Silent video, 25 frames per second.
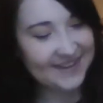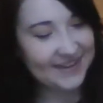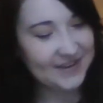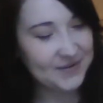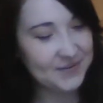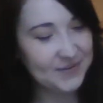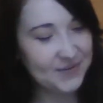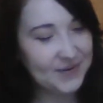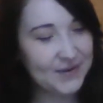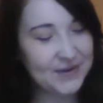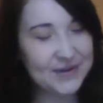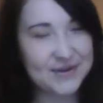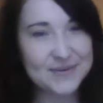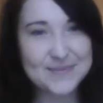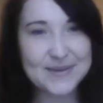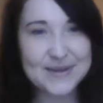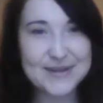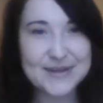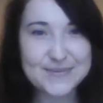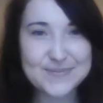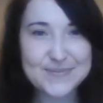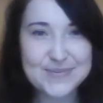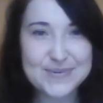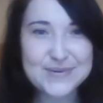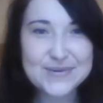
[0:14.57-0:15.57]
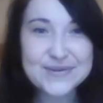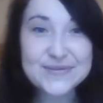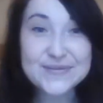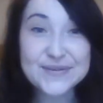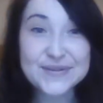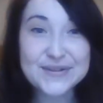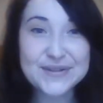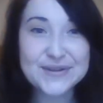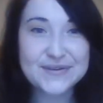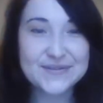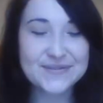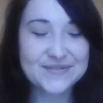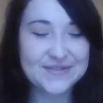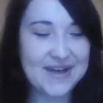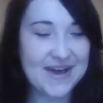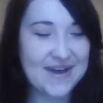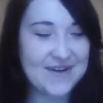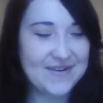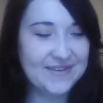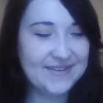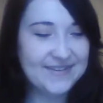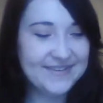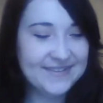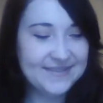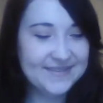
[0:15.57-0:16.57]
We're going to make beautiful little
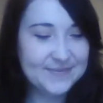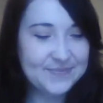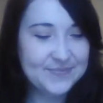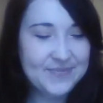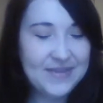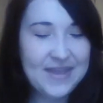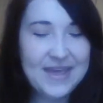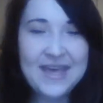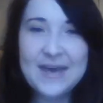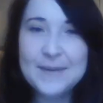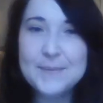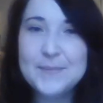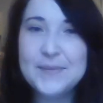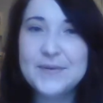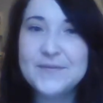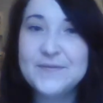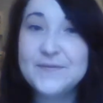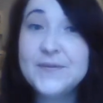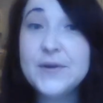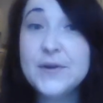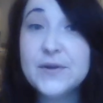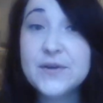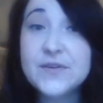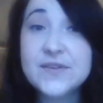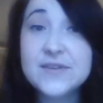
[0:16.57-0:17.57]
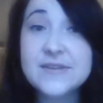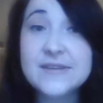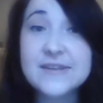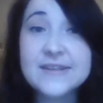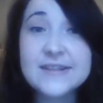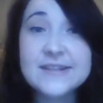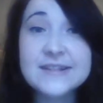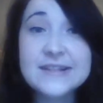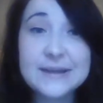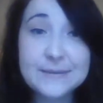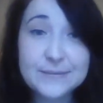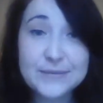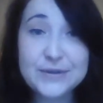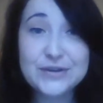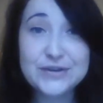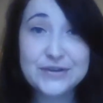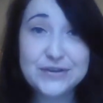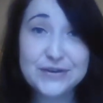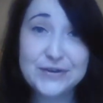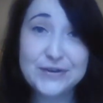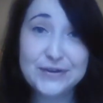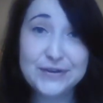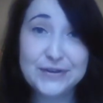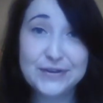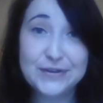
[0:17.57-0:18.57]
flowers, but first let me
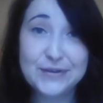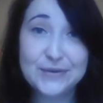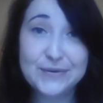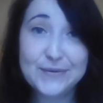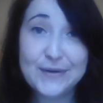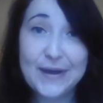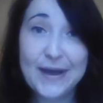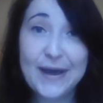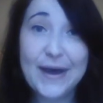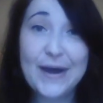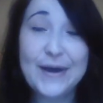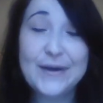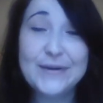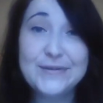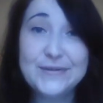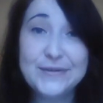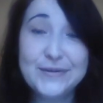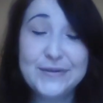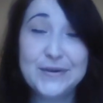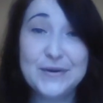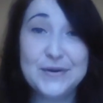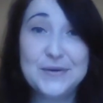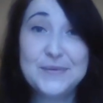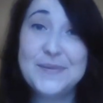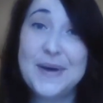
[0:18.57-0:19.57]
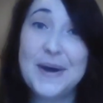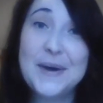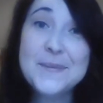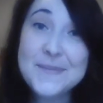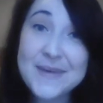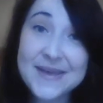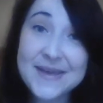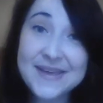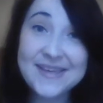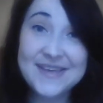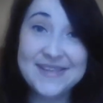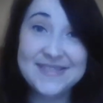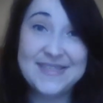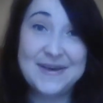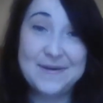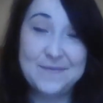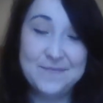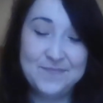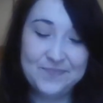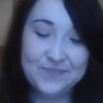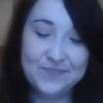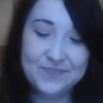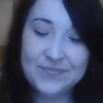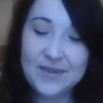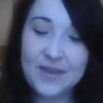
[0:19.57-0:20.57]
show you how you can go about making
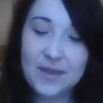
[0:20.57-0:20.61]
them.